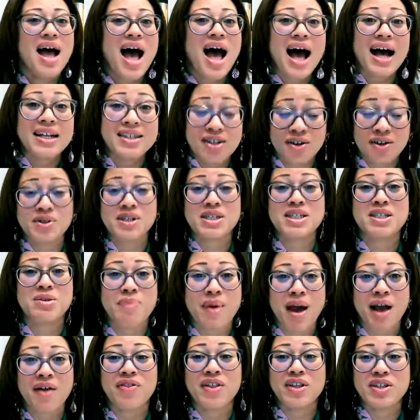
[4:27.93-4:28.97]
I don't
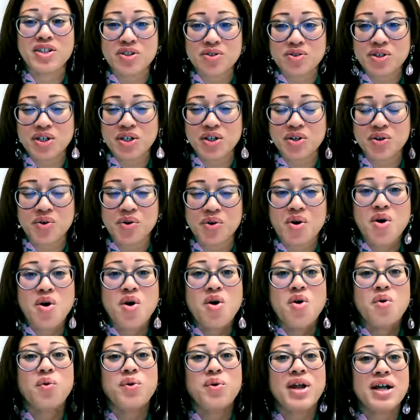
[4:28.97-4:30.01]
expect that you do.
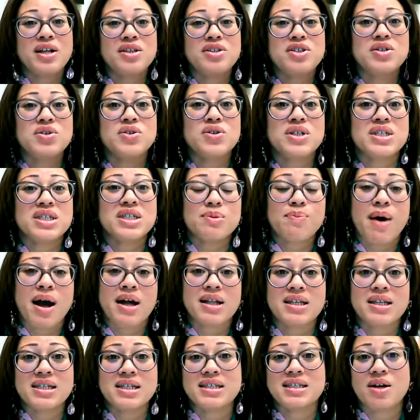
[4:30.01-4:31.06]
What I do
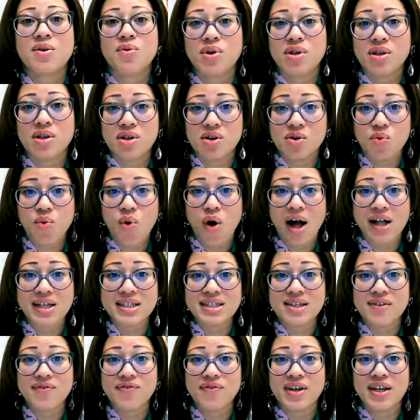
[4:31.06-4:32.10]
expect is that when you watch
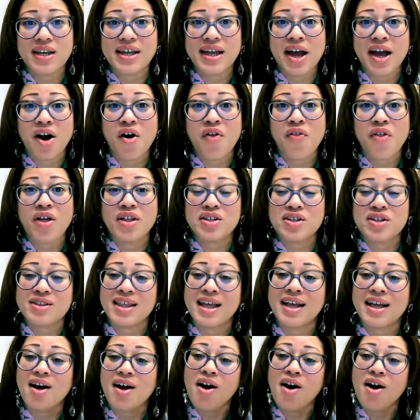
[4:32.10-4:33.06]
the video that you think,